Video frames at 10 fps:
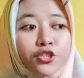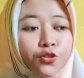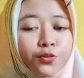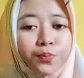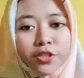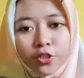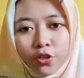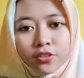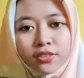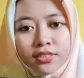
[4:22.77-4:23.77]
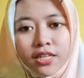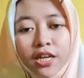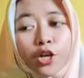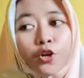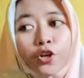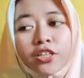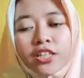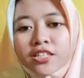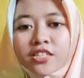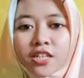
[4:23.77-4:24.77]
Truth be told, great
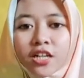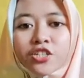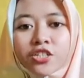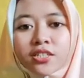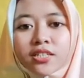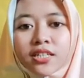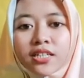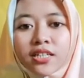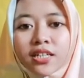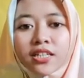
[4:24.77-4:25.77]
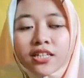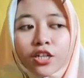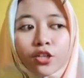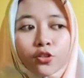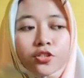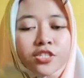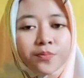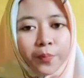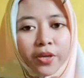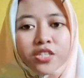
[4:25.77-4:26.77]
instruction includes
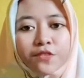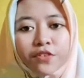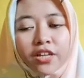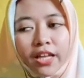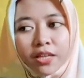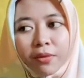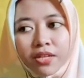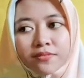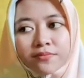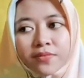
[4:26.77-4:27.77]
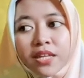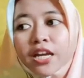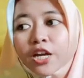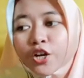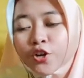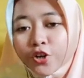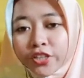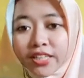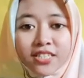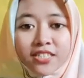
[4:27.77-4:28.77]
specific elements.
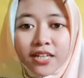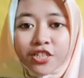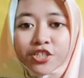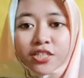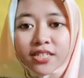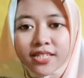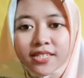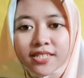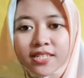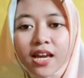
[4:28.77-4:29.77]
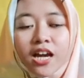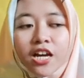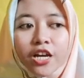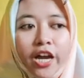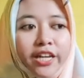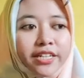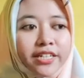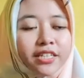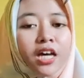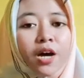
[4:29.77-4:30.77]
Great instruction is
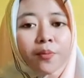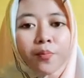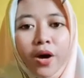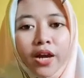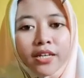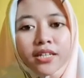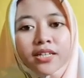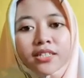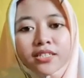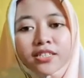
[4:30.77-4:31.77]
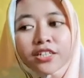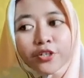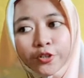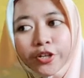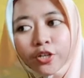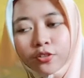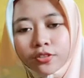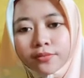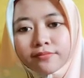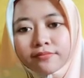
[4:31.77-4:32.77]
guided by the
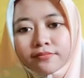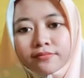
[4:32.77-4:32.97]
curriculum,